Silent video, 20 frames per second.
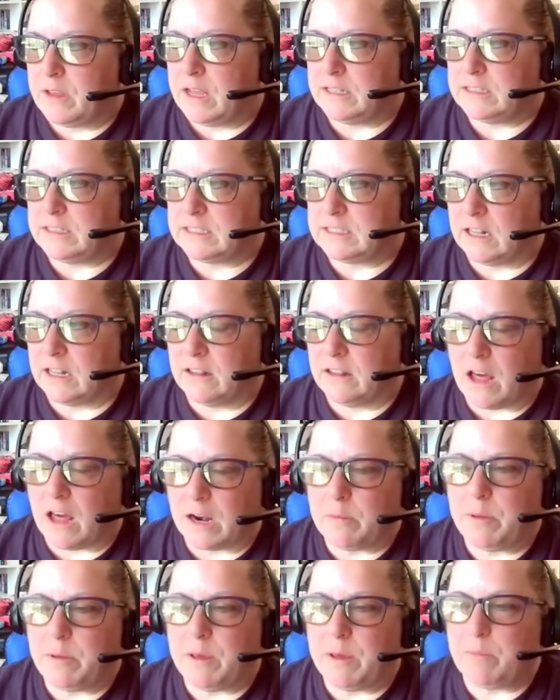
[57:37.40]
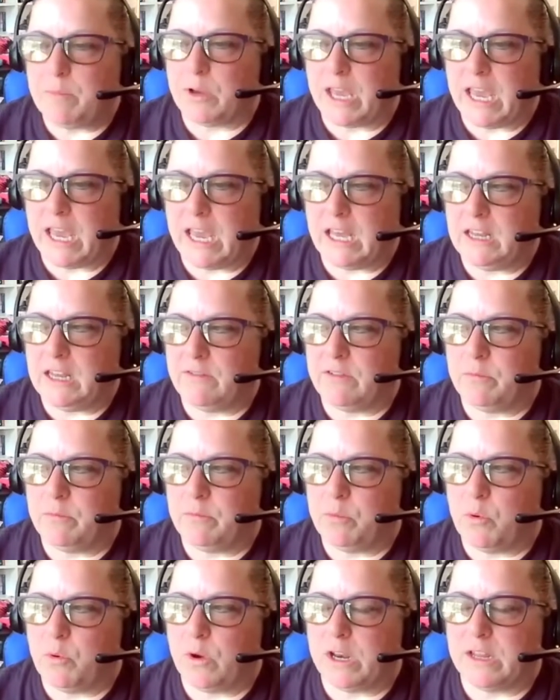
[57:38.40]
And a lot of people can't even
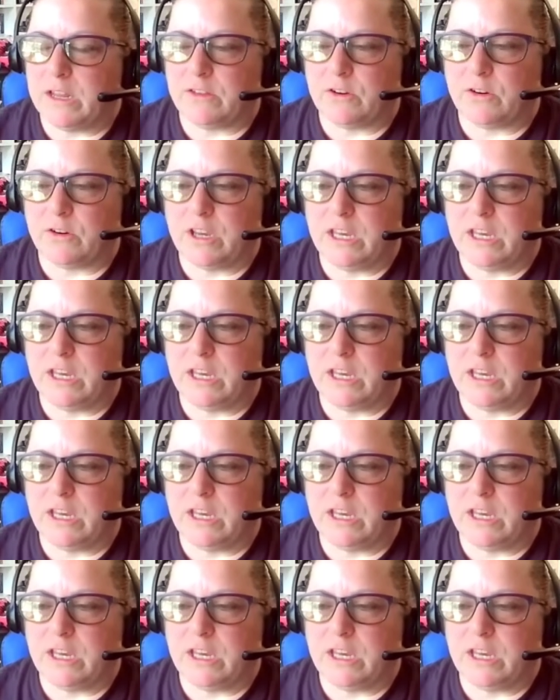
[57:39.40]
point at their